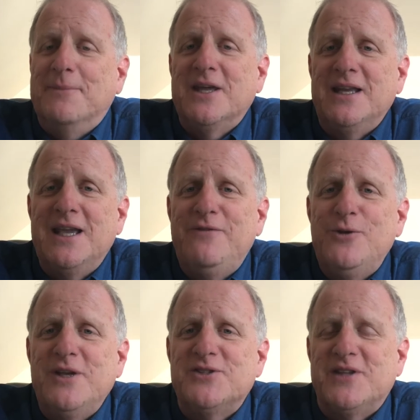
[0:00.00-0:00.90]
going to give you
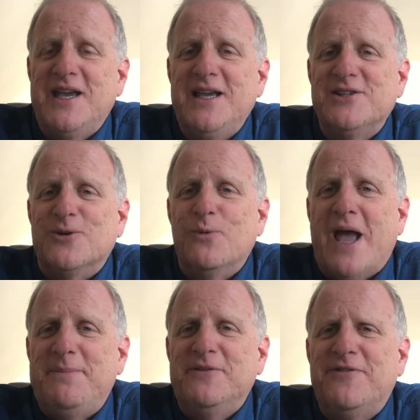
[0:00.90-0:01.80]
these things in
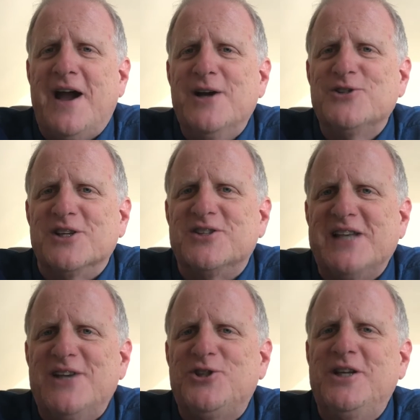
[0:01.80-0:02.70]
rapid fire
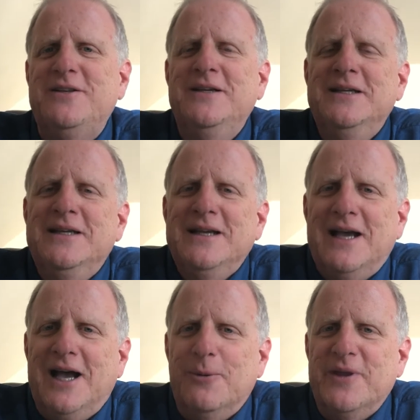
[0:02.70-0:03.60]
succession
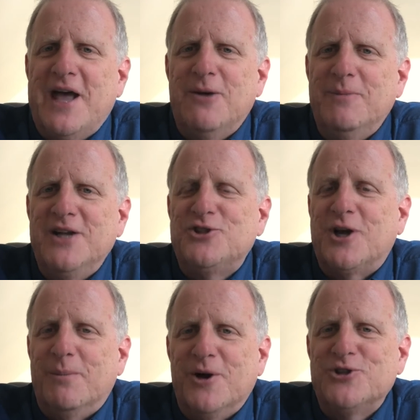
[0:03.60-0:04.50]
without much
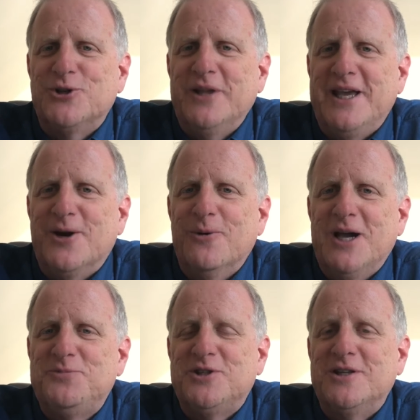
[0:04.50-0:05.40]
commercial
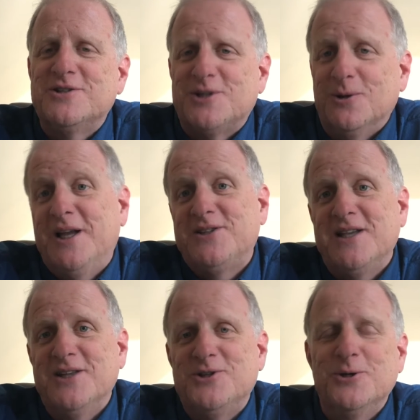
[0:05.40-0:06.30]
interruption. So let's
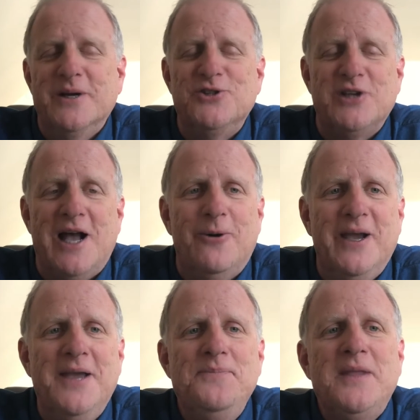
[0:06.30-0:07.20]
get to it, shall
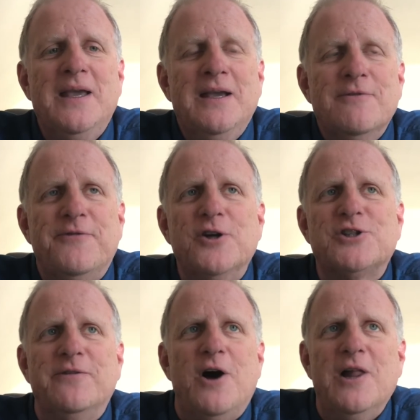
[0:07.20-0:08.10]
we? First
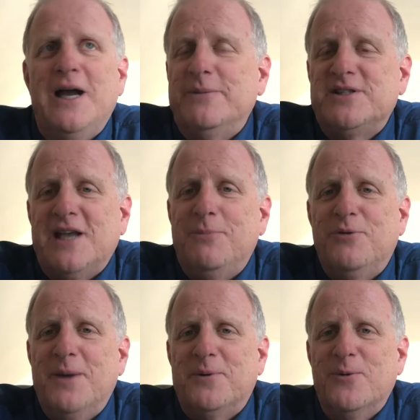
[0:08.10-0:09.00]
of all, I would say
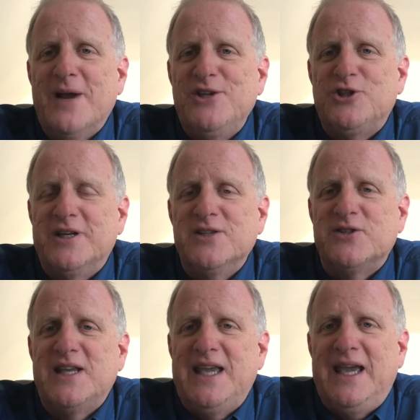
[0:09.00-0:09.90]
preparation is the
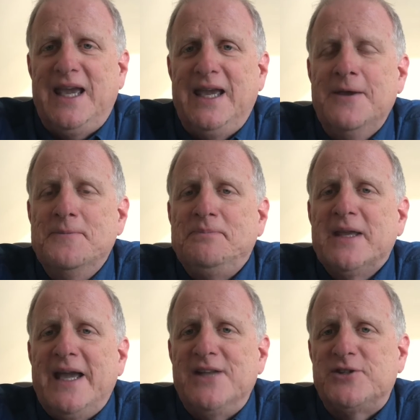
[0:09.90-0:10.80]
key.
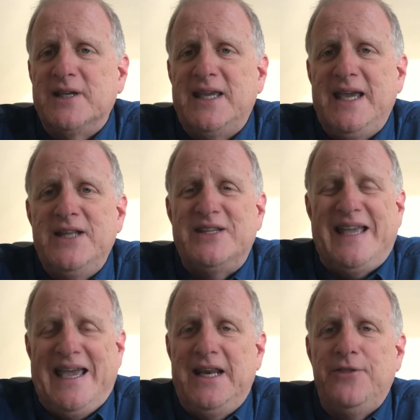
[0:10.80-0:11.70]
It's the key to
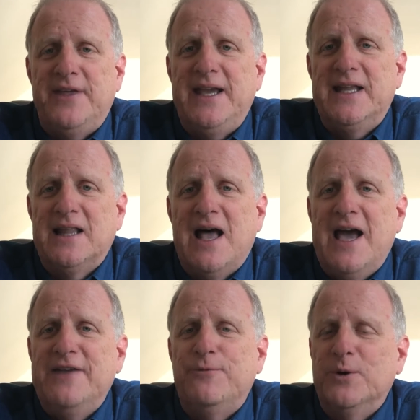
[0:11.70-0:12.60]
anything in
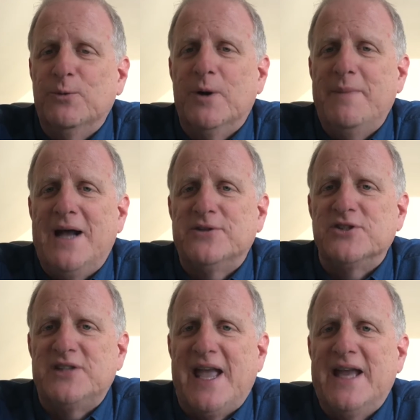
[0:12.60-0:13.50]
life when we're about to
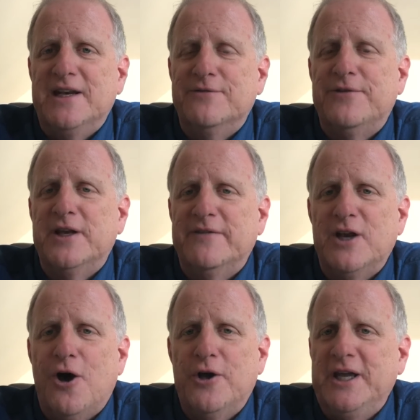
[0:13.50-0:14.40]
stand in front of an
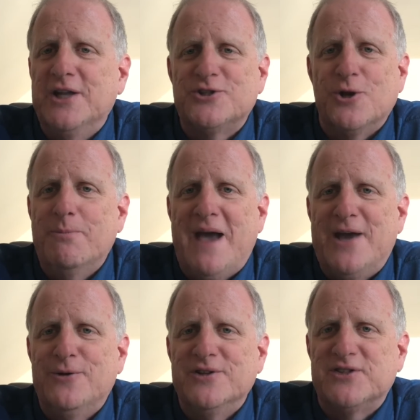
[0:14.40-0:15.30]
audience, no
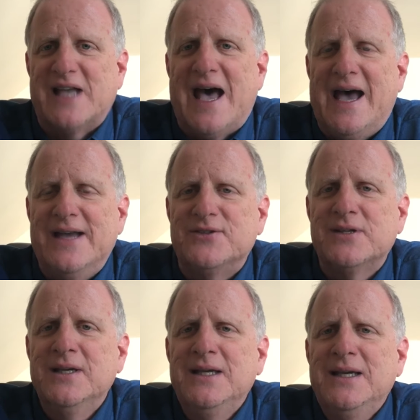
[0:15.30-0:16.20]
matter the size.
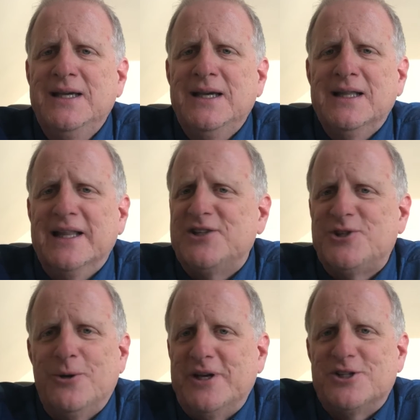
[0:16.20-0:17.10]
Let's
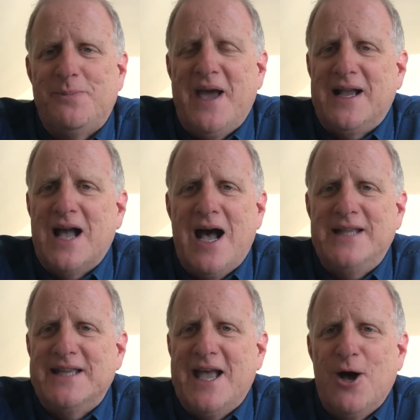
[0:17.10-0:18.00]
don't expect God
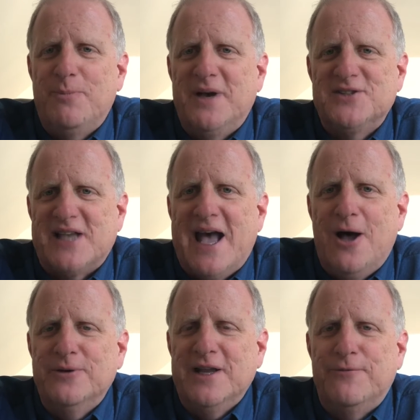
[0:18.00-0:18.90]
to help us
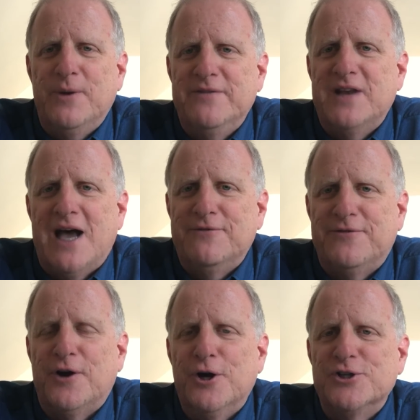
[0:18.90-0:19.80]
out if we've not
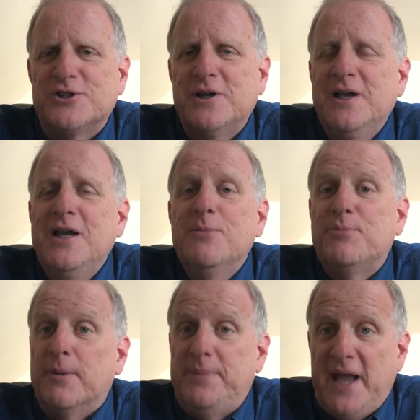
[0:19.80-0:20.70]
first
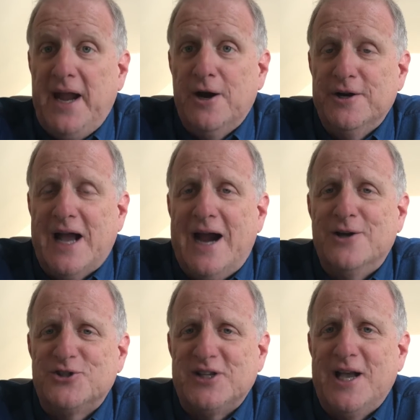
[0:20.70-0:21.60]
prepared
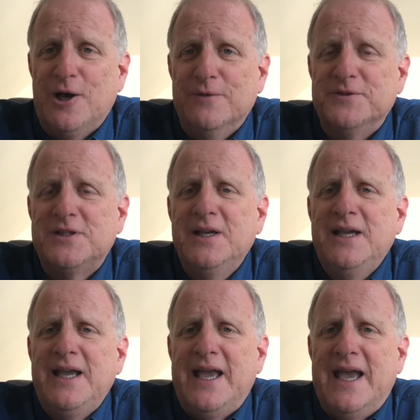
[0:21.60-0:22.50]
ourselves
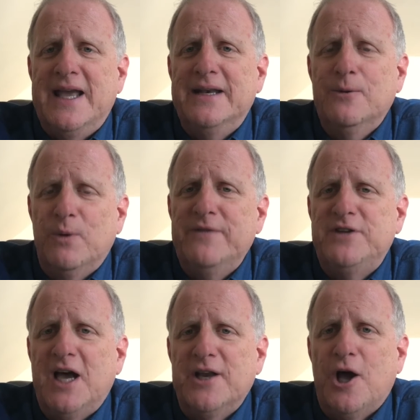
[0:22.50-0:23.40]
and we've
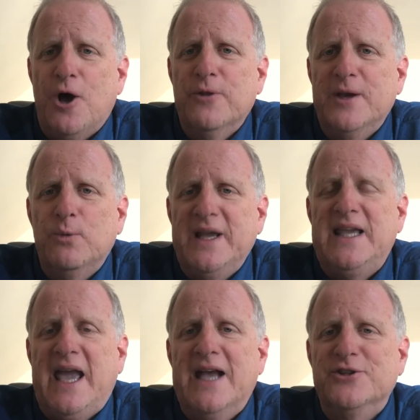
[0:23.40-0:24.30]
done all that we
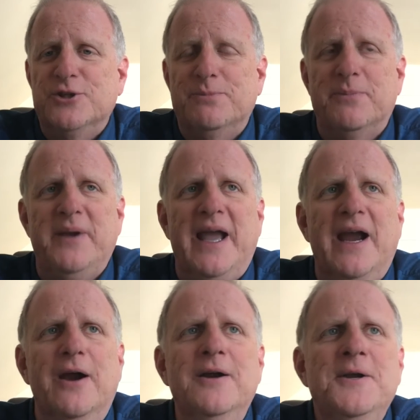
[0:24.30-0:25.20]
can to prepare.